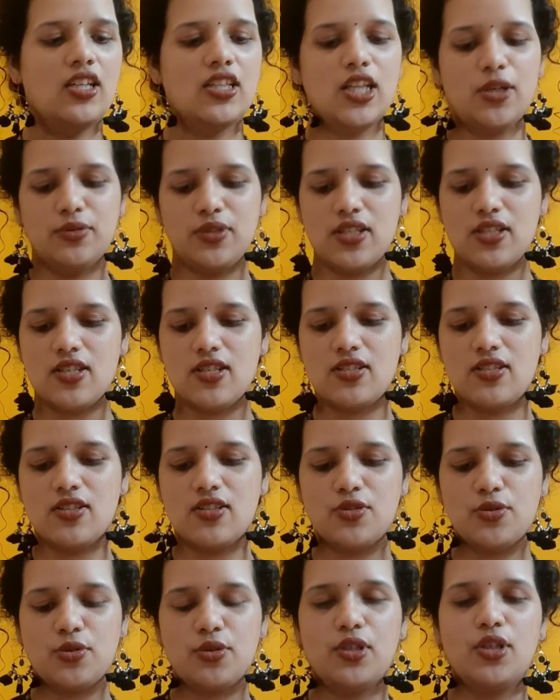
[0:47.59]
Now this is the
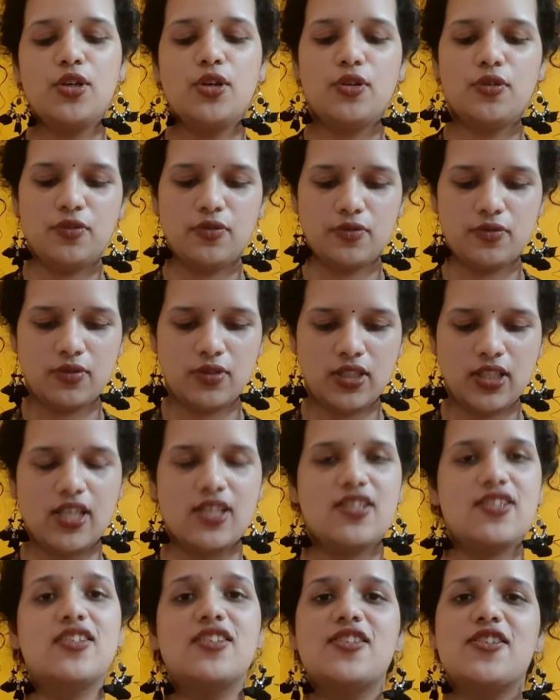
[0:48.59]
story of,
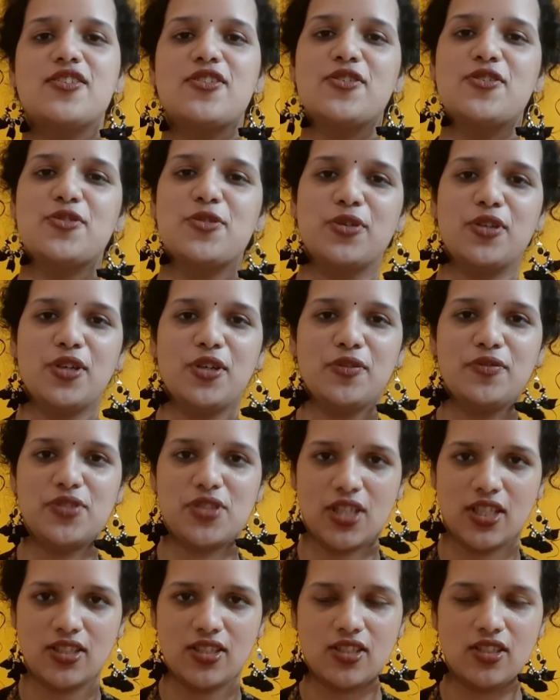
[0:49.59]
yes, this is the story of
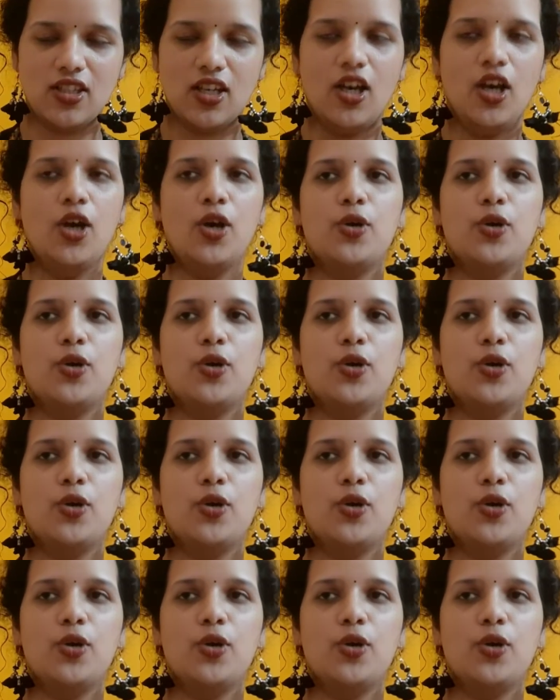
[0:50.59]
Chandran